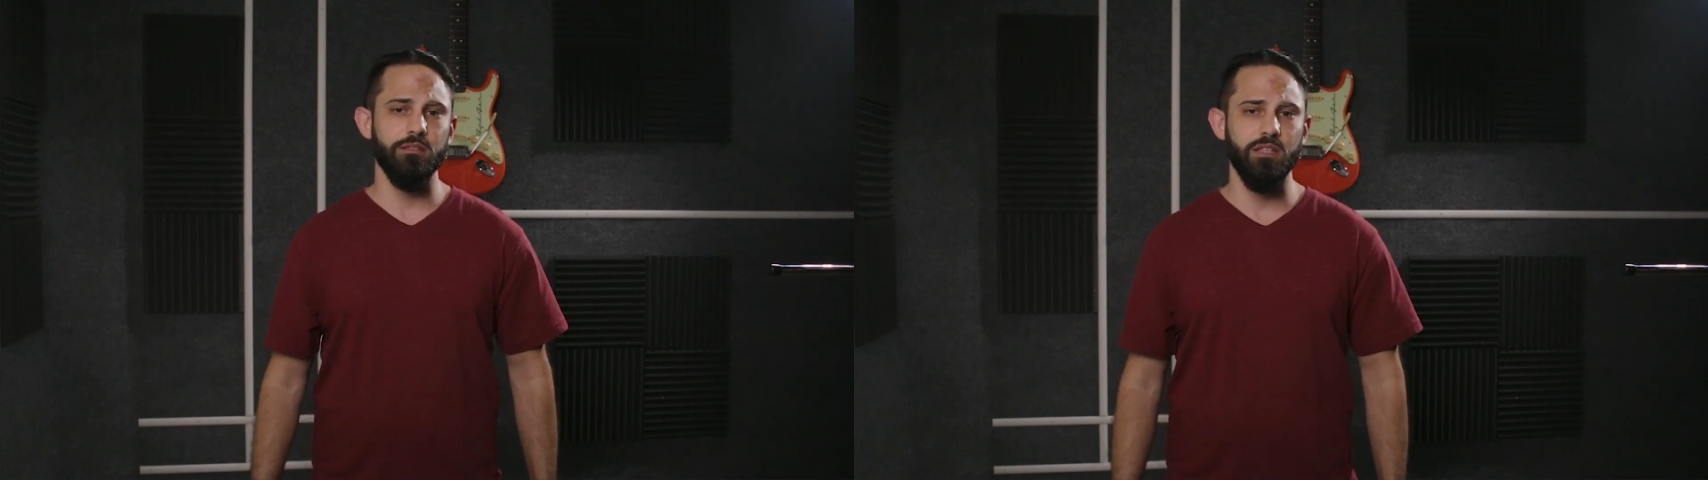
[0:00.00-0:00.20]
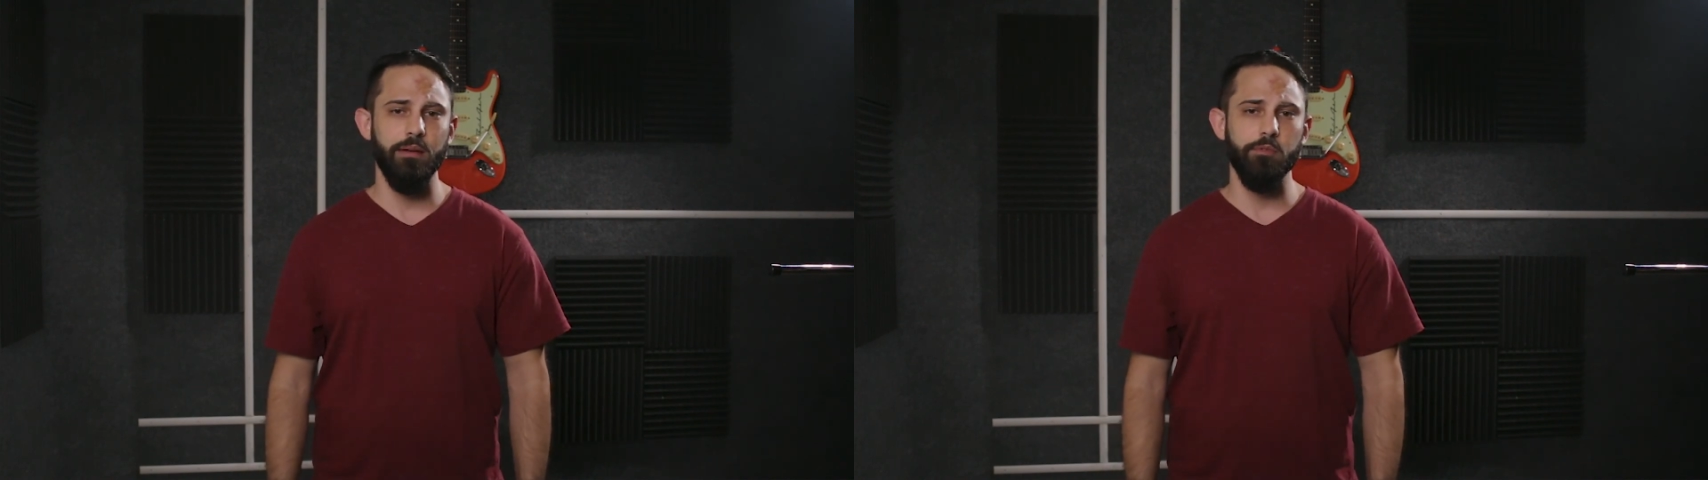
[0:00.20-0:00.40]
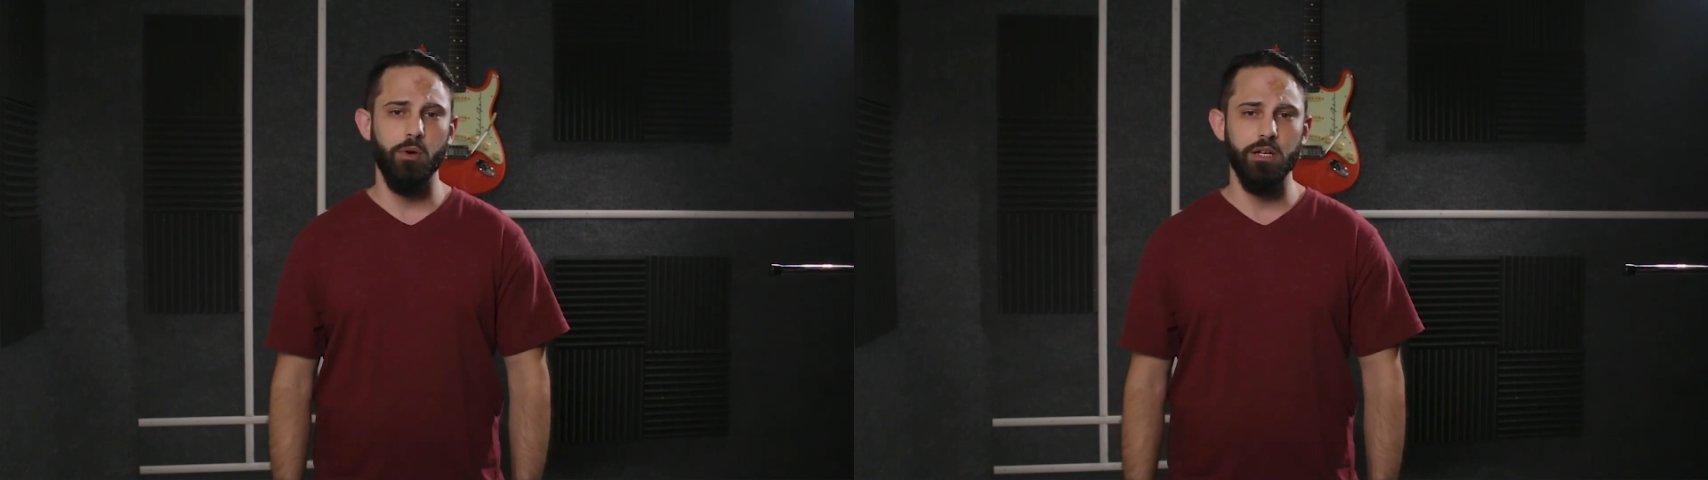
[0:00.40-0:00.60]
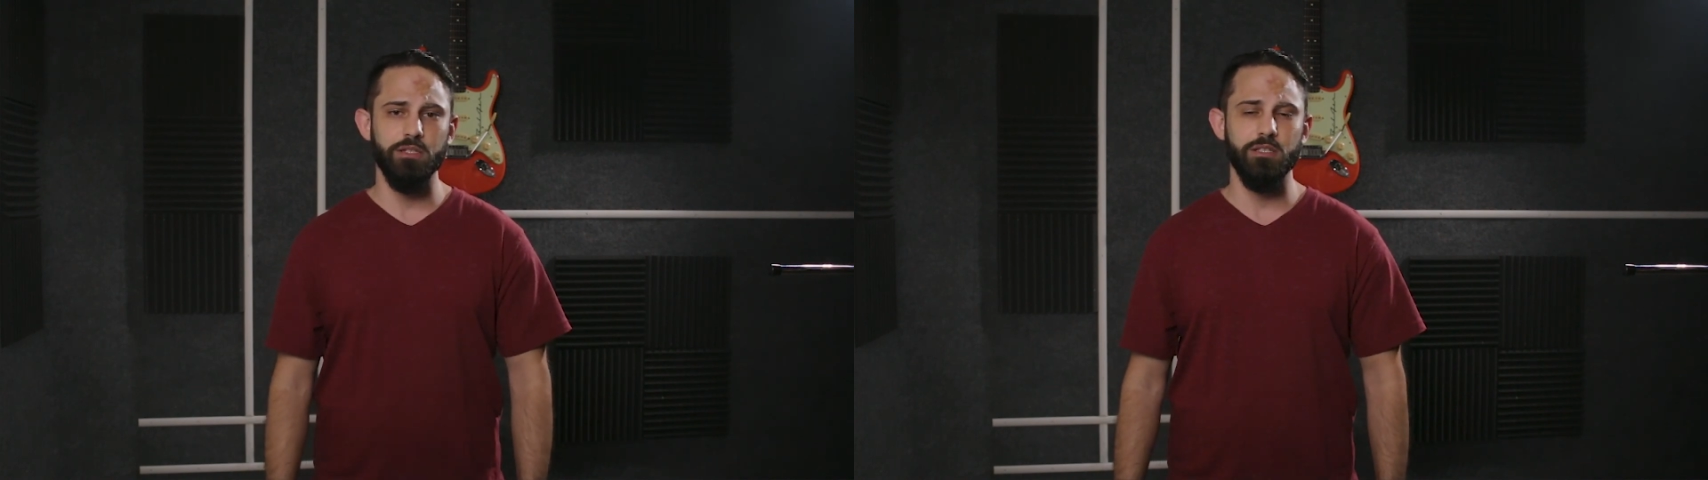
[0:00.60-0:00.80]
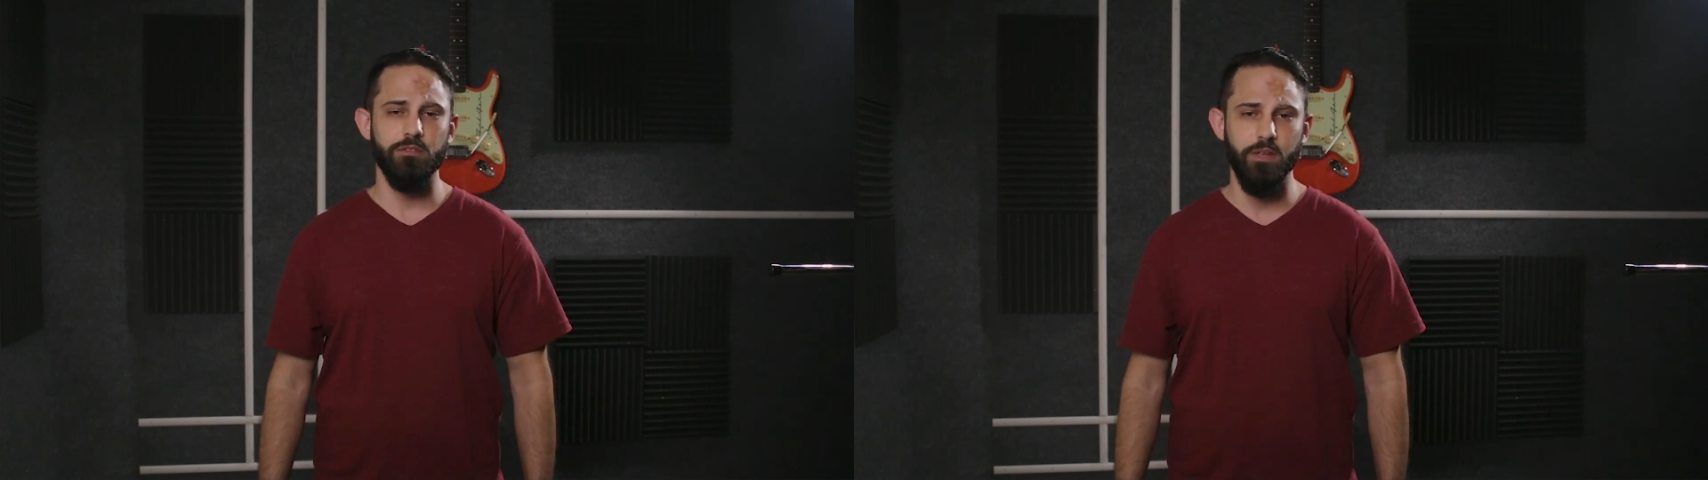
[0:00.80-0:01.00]
the time to
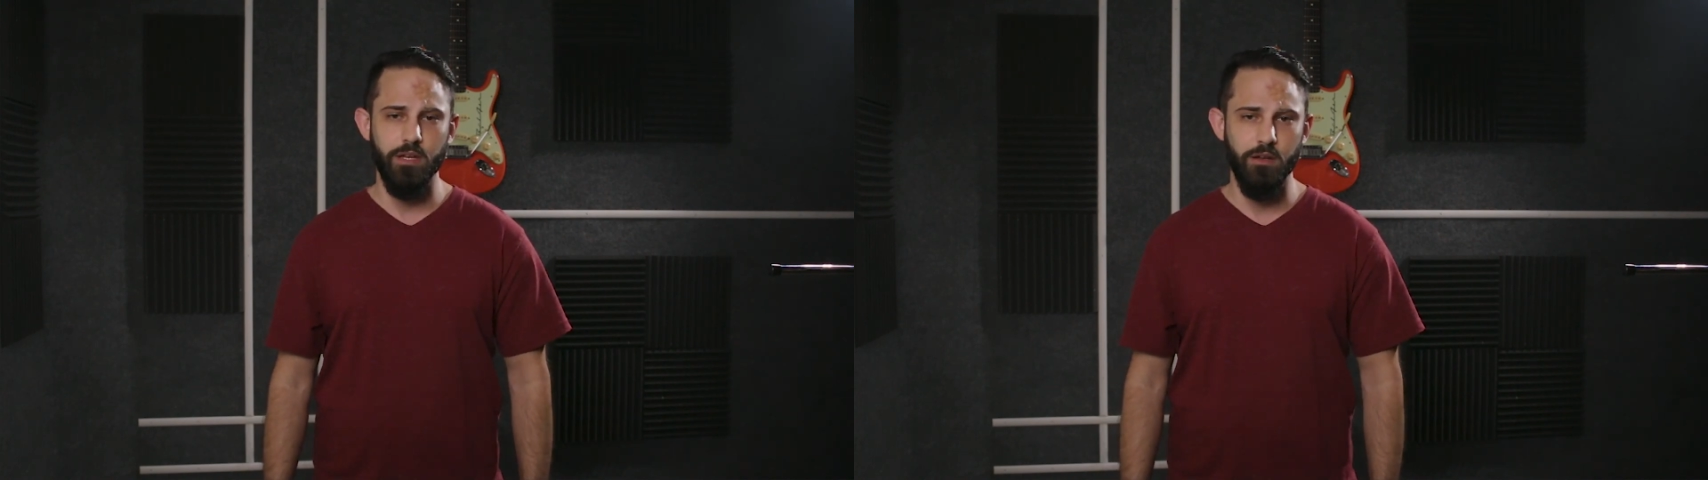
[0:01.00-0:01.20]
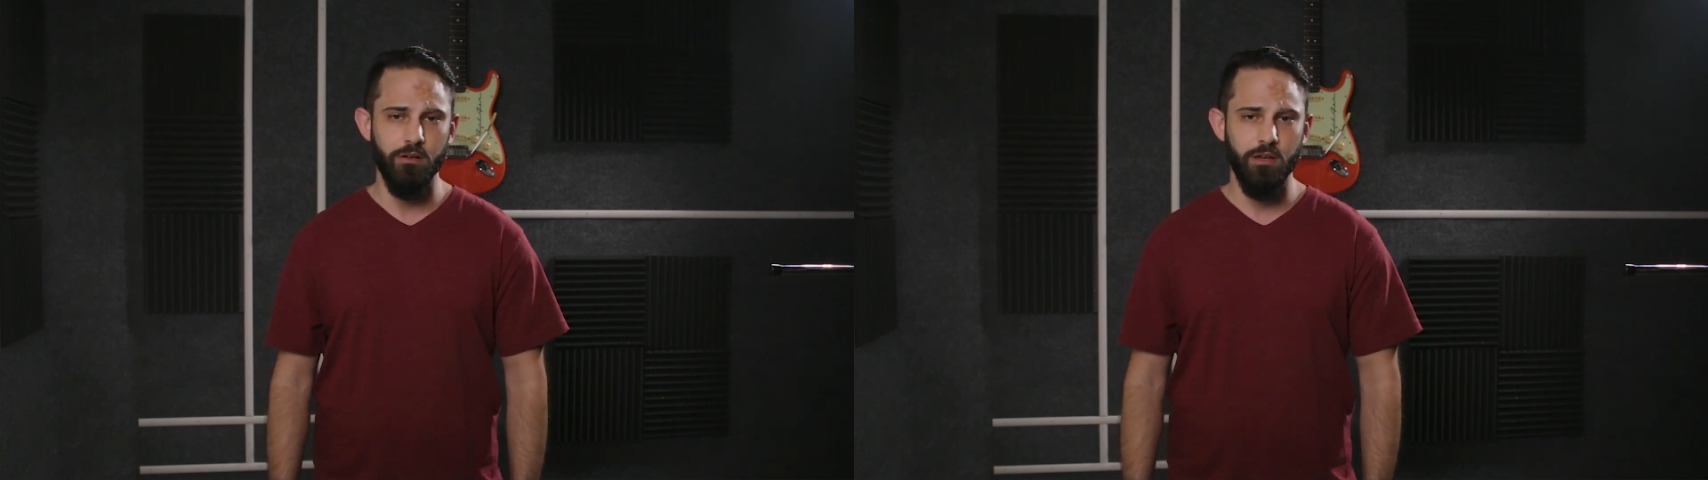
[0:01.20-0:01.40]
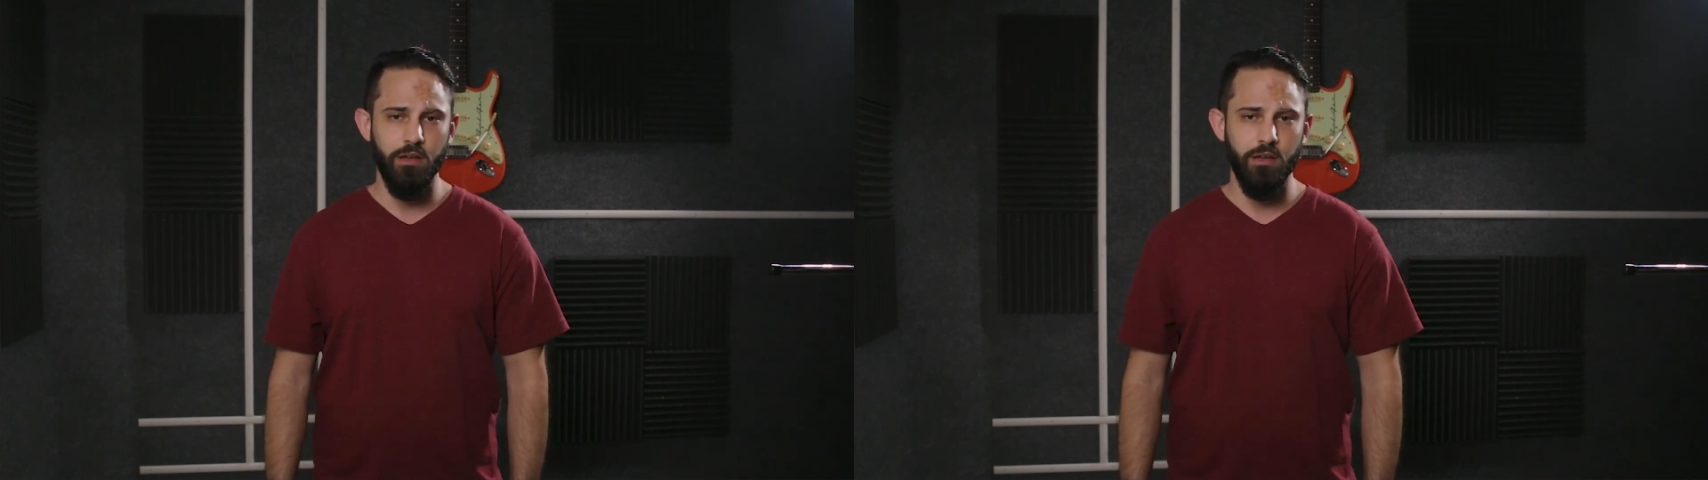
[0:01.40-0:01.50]
watch this video.